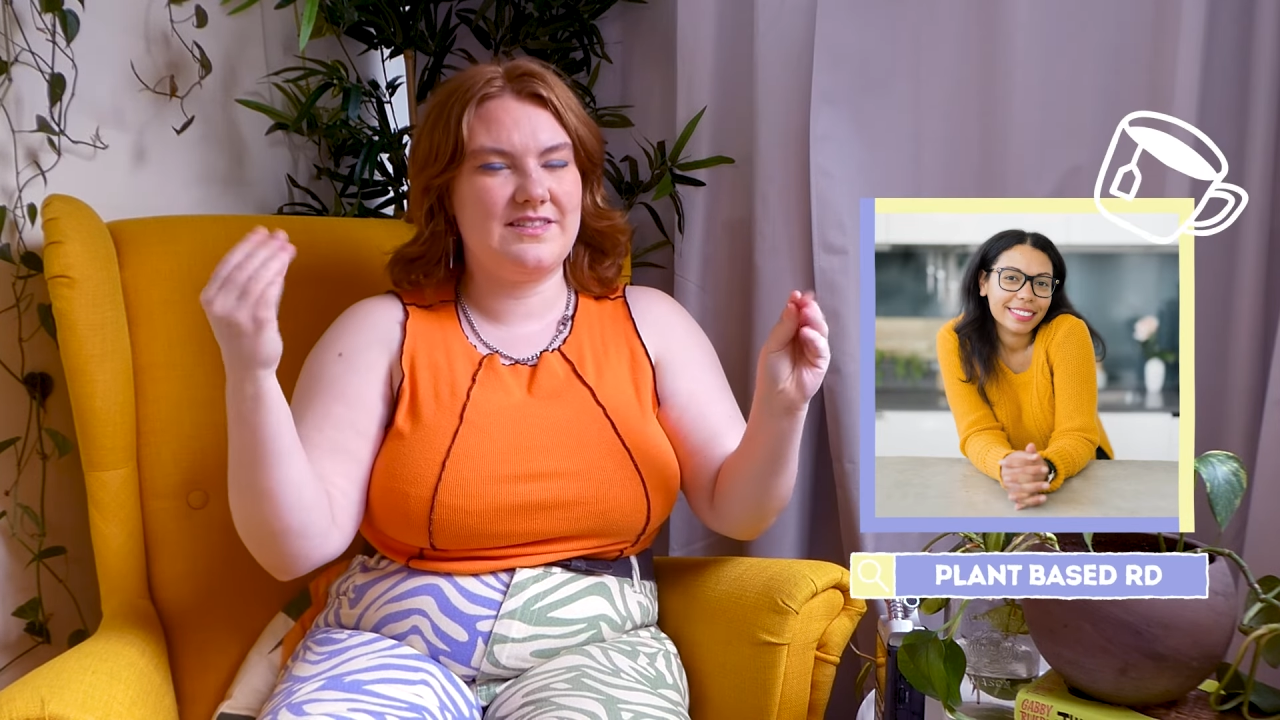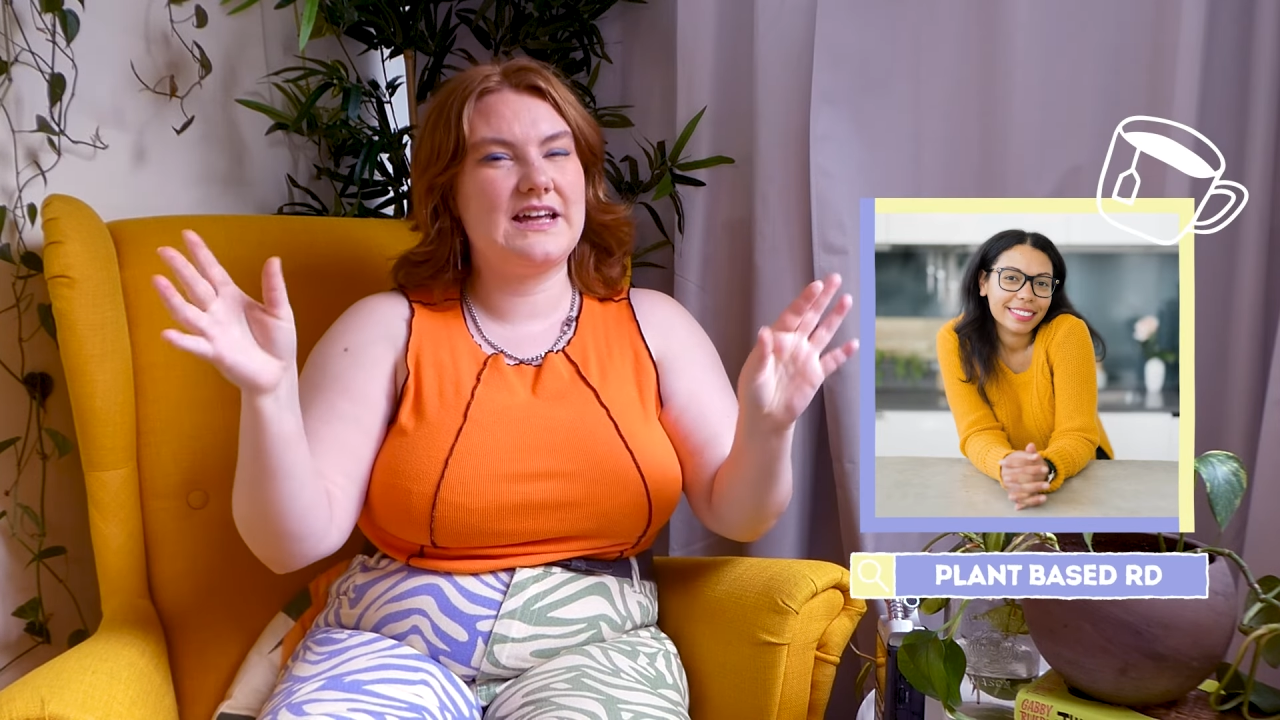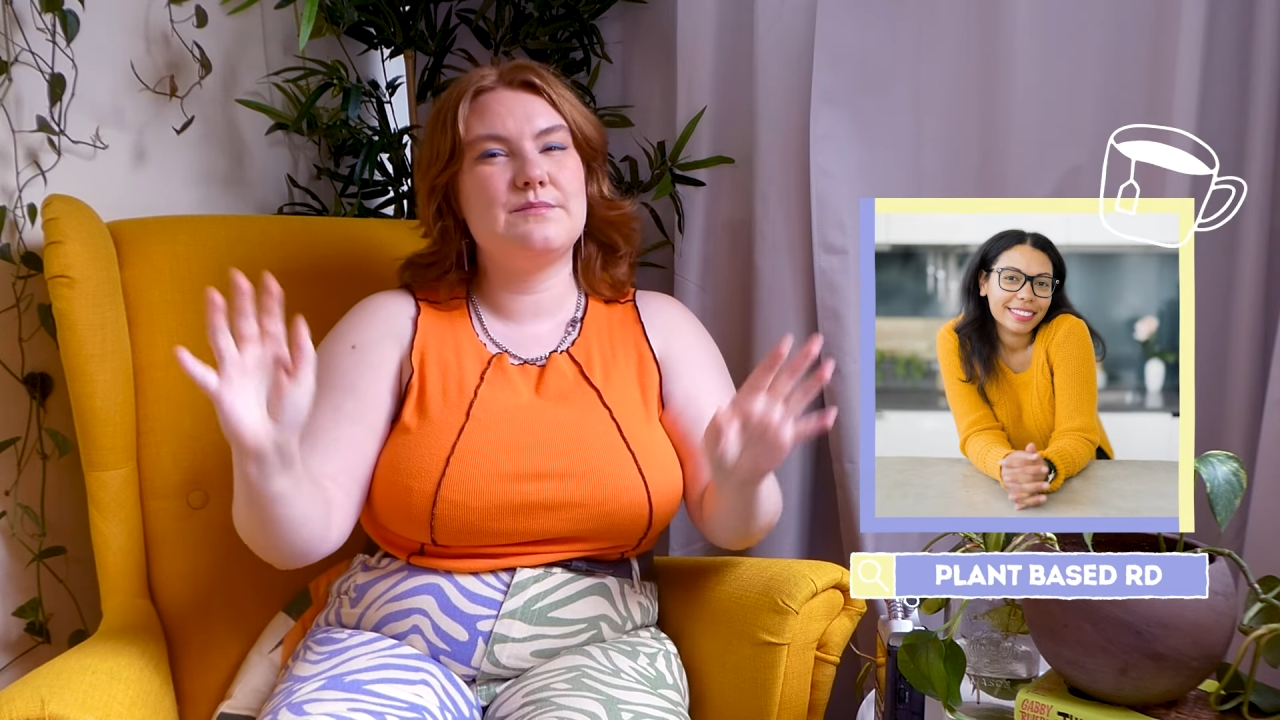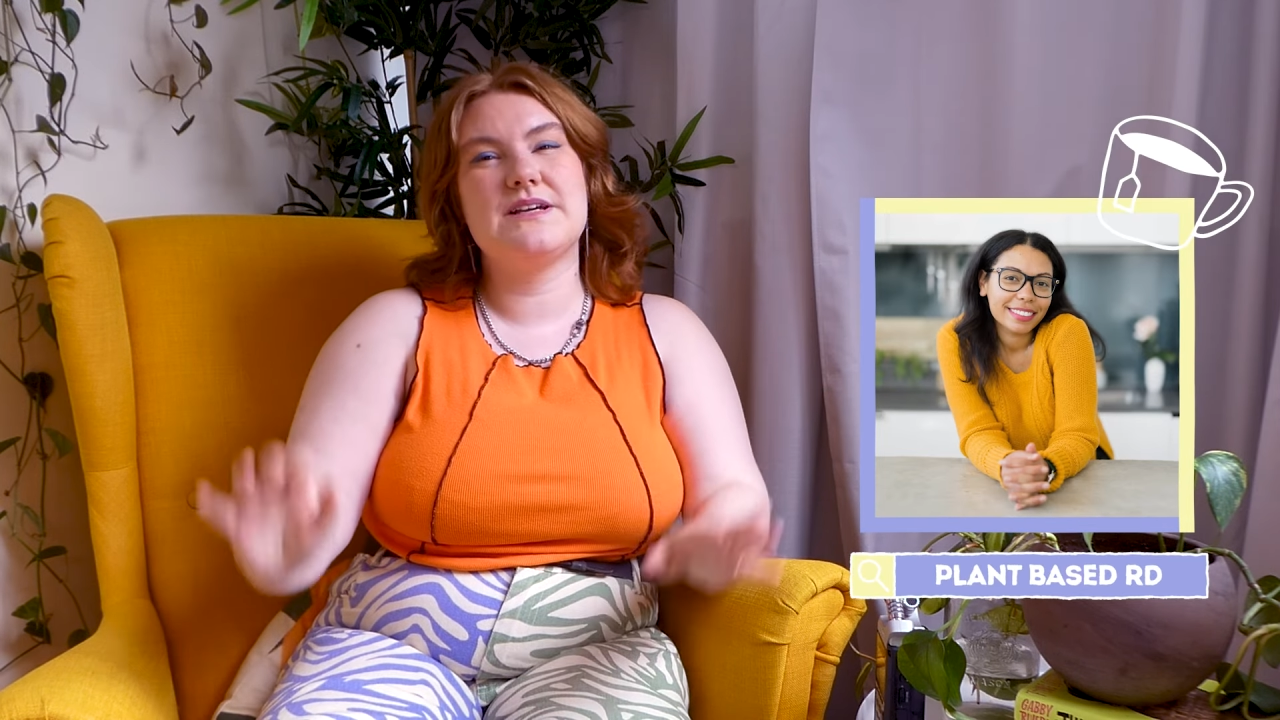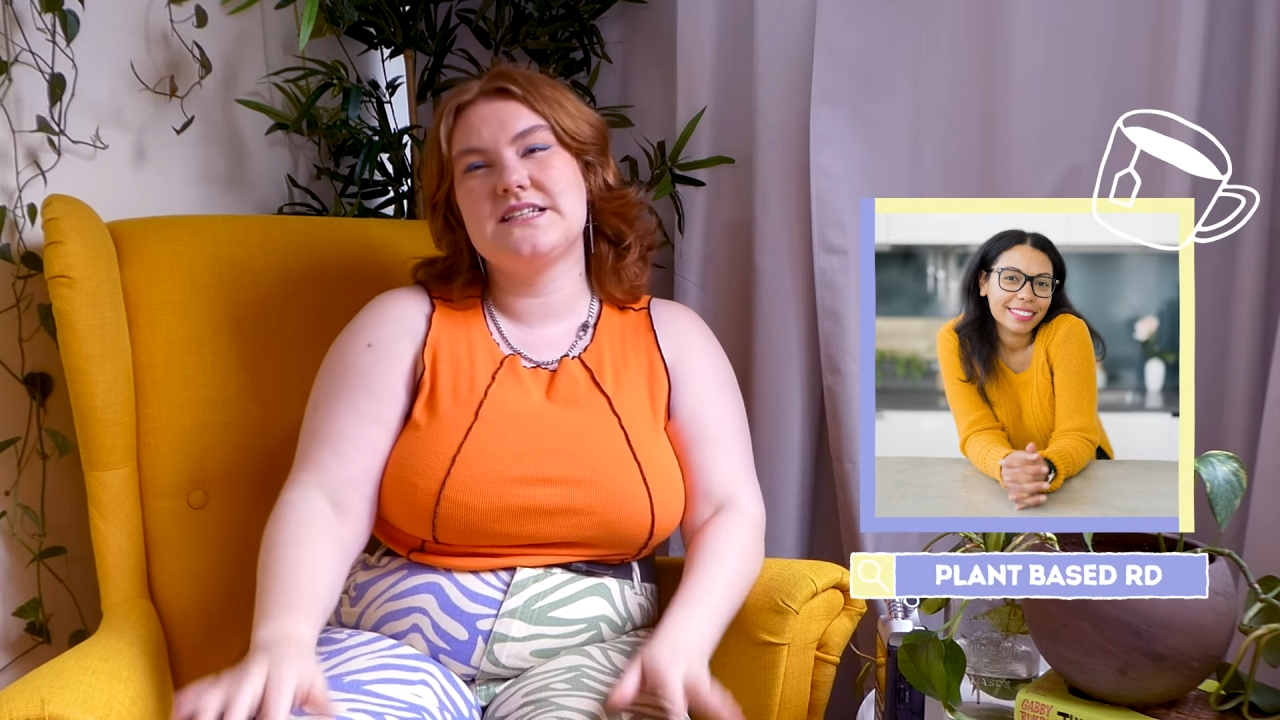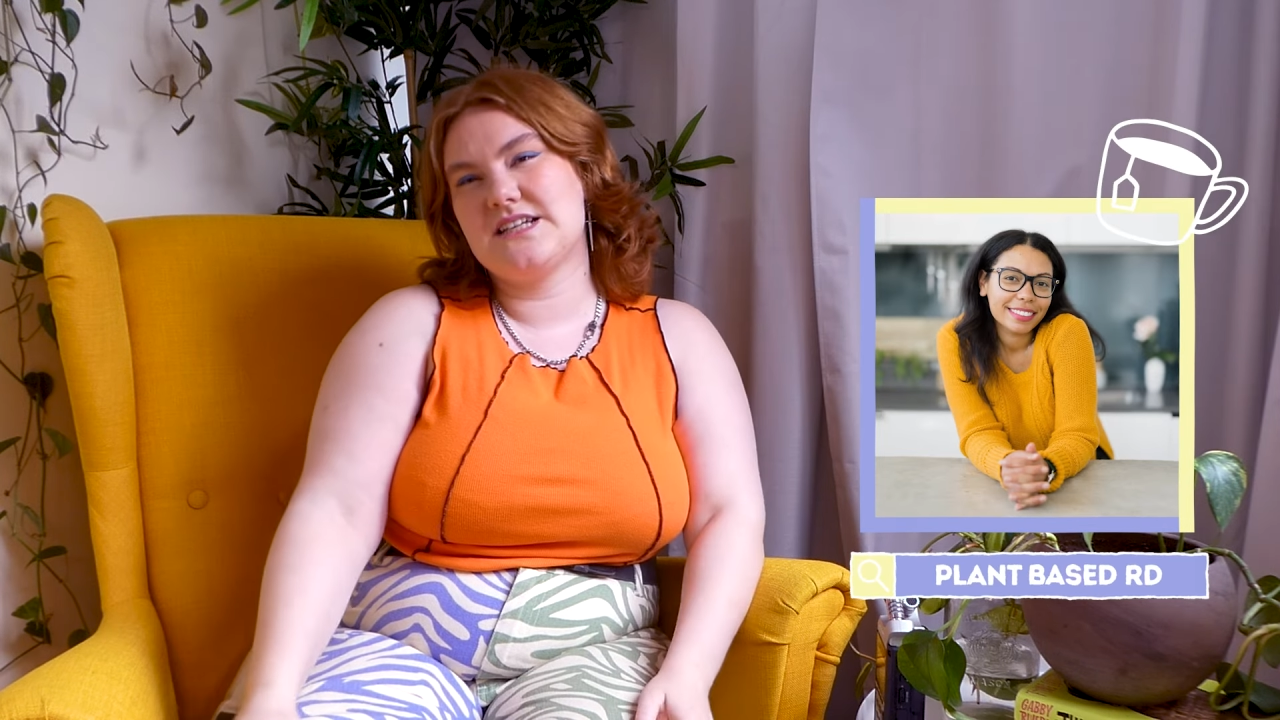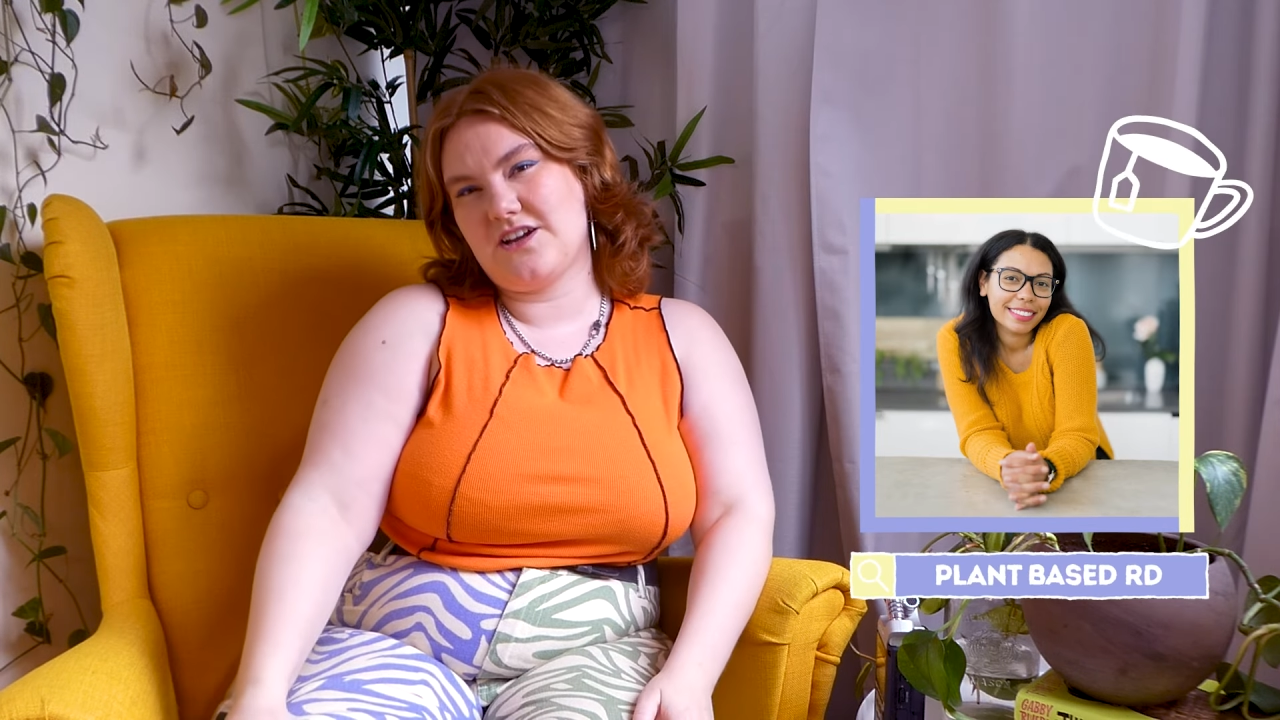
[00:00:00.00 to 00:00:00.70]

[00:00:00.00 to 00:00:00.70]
That makes it